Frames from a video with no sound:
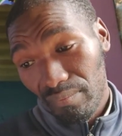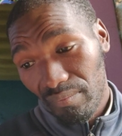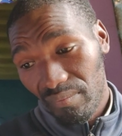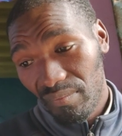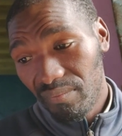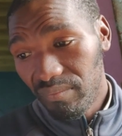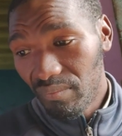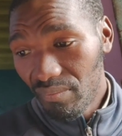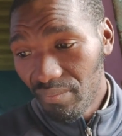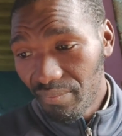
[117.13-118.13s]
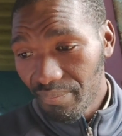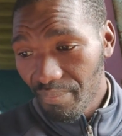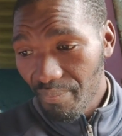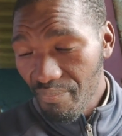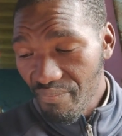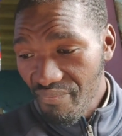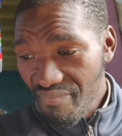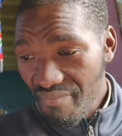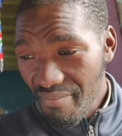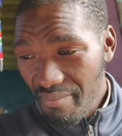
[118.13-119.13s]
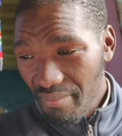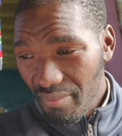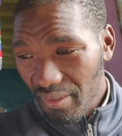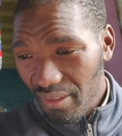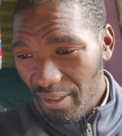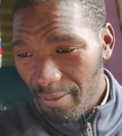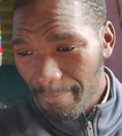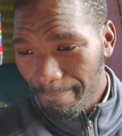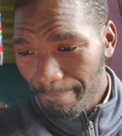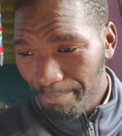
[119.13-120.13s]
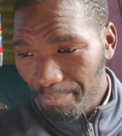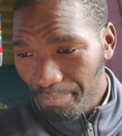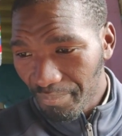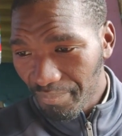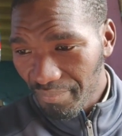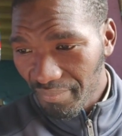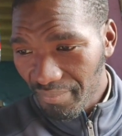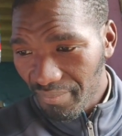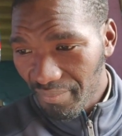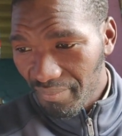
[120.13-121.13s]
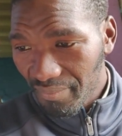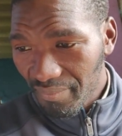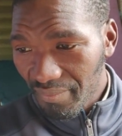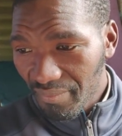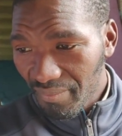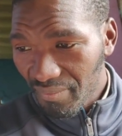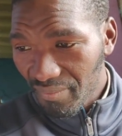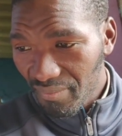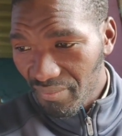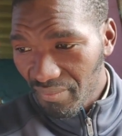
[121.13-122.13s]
This person isn't speaking.